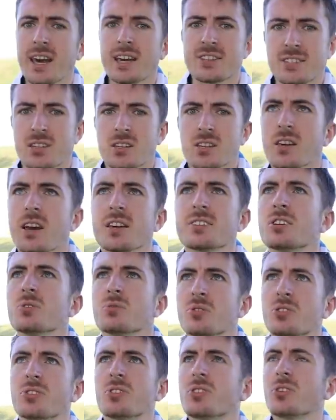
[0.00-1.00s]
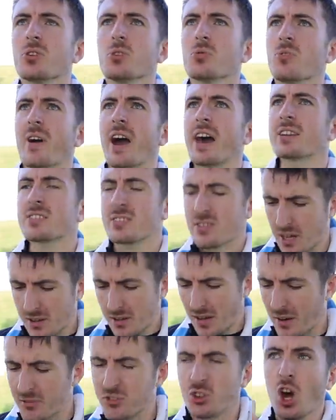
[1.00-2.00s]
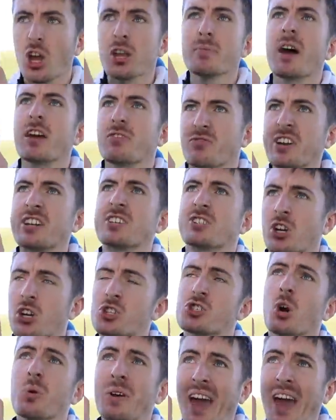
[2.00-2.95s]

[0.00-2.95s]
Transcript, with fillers: Yes, yes you do, Raz. I've done my research,